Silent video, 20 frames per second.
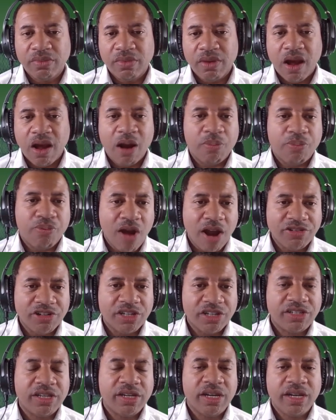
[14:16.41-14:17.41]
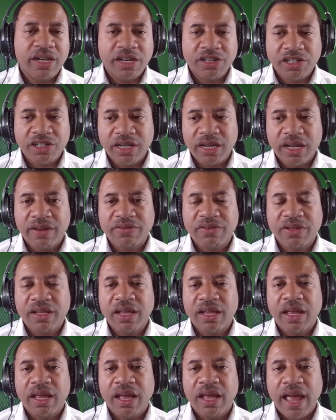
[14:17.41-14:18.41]
Our projects and initiatives
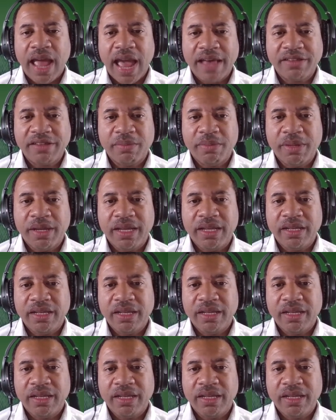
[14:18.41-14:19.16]
has to be